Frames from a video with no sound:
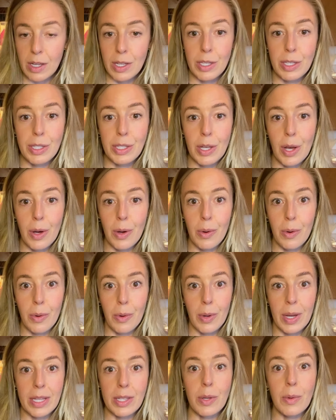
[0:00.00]

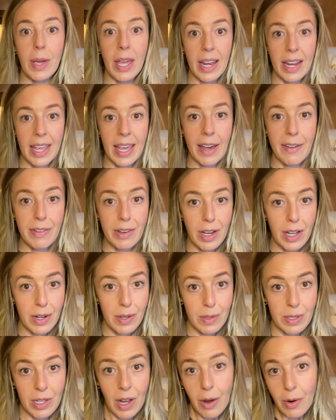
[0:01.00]
So it's okay to get
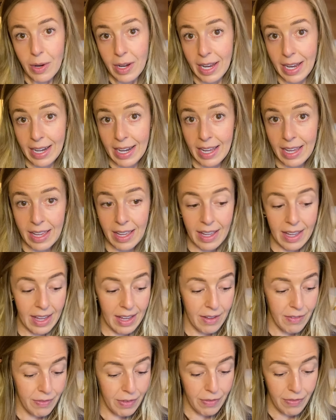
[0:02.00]
avocados not organic
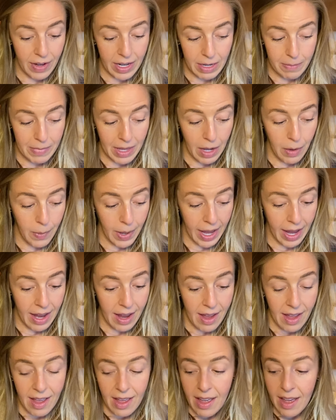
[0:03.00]
if you find them that way.
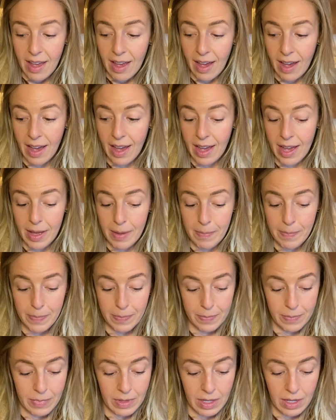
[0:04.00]

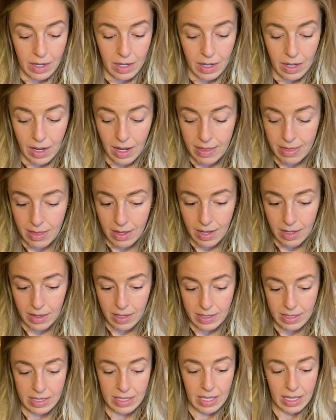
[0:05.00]
And then
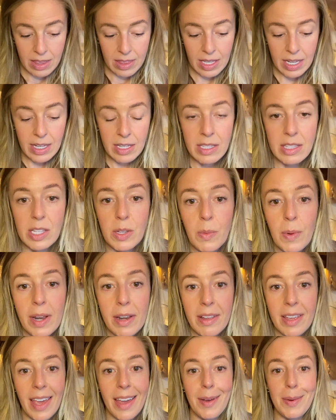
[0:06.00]
let's see, these you want
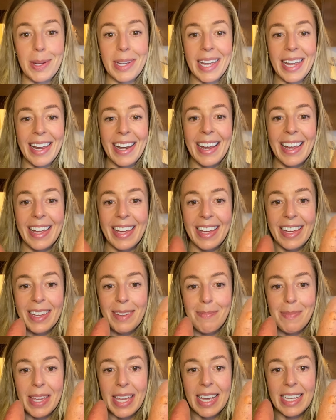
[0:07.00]
to get organic
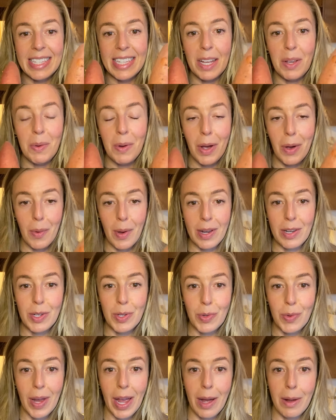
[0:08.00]
because they grow
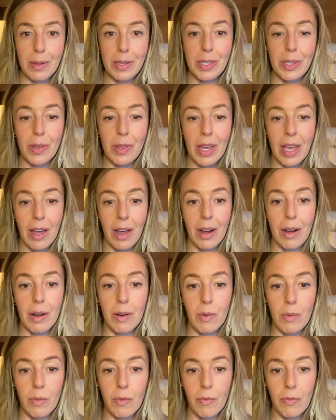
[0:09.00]
underground, so they
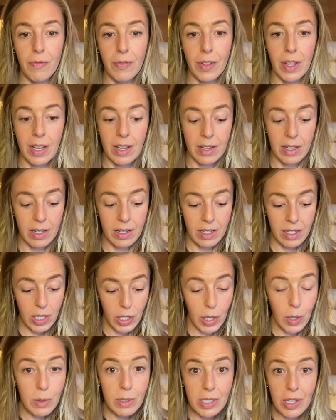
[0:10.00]
are in
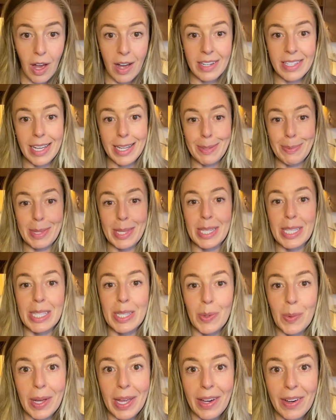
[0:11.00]
close contact with the
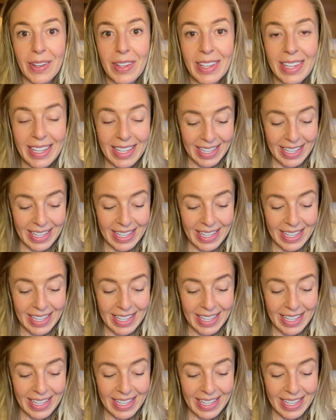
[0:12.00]
soil.